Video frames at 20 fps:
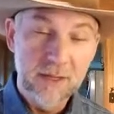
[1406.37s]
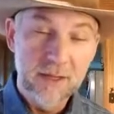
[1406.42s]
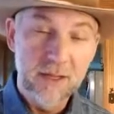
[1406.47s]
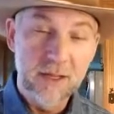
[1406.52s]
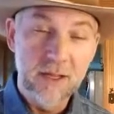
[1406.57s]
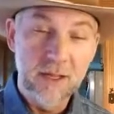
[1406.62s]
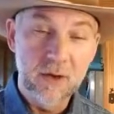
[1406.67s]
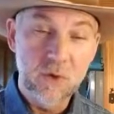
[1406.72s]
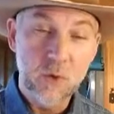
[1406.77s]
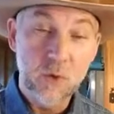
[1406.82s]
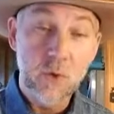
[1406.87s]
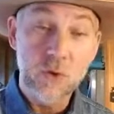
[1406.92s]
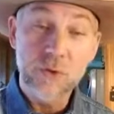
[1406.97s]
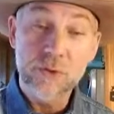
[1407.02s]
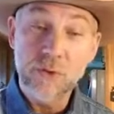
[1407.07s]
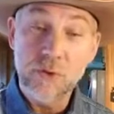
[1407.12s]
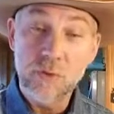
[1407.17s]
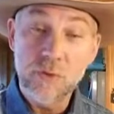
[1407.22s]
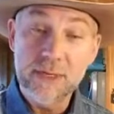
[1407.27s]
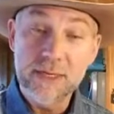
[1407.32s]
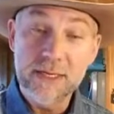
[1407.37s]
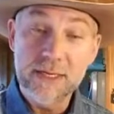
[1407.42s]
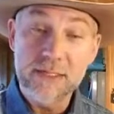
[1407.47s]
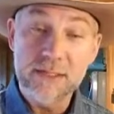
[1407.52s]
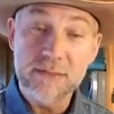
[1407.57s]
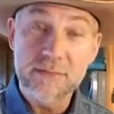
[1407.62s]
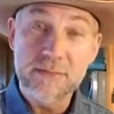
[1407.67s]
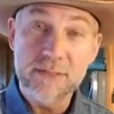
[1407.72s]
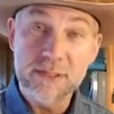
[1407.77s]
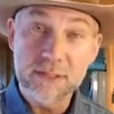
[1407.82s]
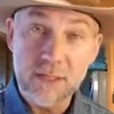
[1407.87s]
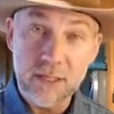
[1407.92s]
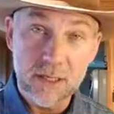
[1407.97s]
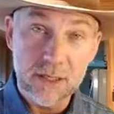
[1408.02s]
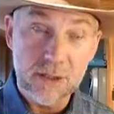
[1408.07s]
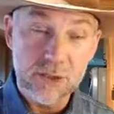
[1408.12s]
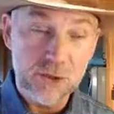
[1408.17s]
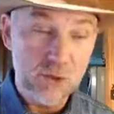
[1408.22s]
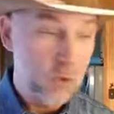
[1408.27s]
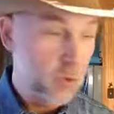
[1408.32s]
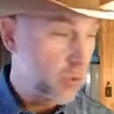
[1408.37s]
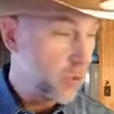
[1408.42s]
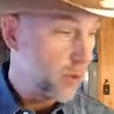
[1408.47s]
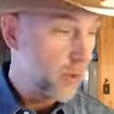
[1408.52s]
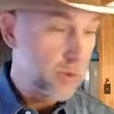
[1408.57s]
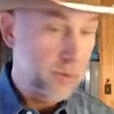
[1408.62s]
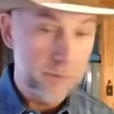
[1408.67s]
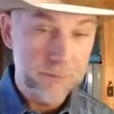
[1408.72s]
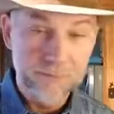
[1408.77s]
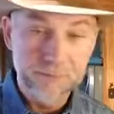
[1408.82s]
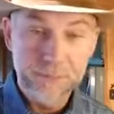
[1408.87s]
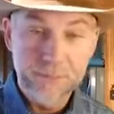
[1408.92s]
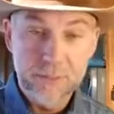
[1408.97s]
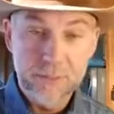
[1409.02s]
Ortho Ease Massage Oil,